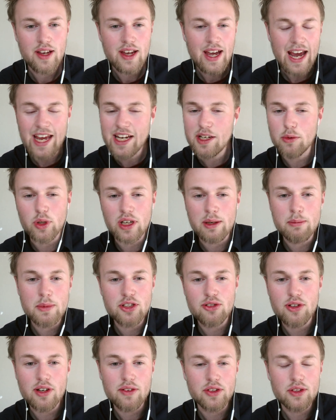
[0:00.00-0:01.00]
Anyone can be
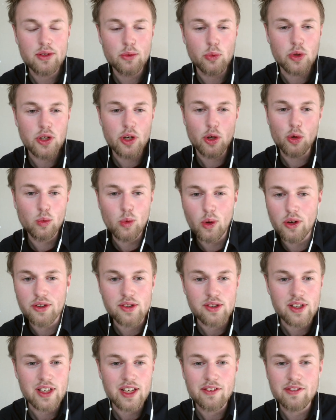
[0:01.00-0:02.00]
driven to go
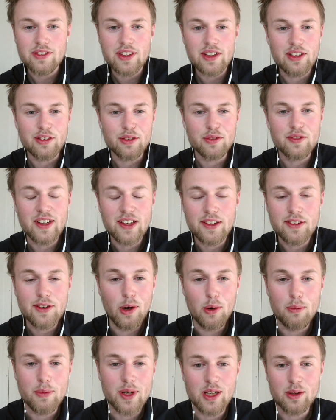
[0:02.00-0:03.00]
wandering if they don't feel at
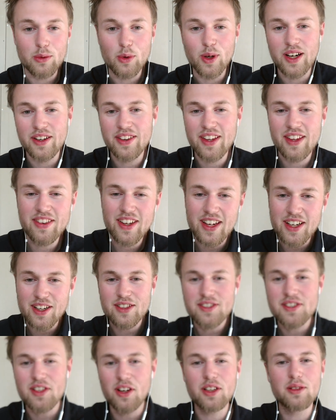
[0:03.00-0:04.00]
home anywhere. Then they
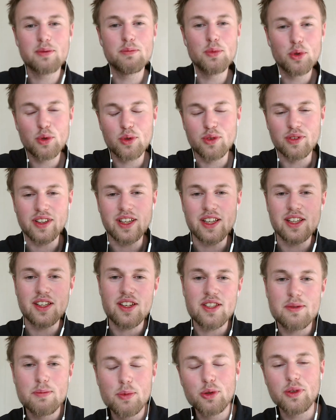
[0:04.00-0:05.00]
start moving,
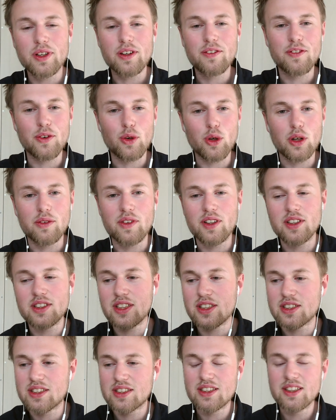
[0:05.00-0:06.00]
just moving forward,
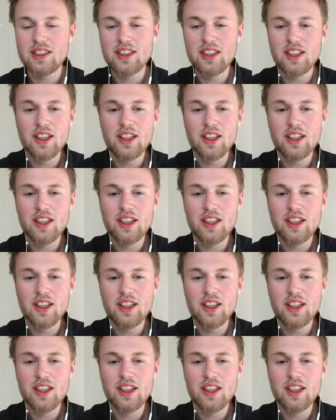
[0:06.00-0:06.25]
just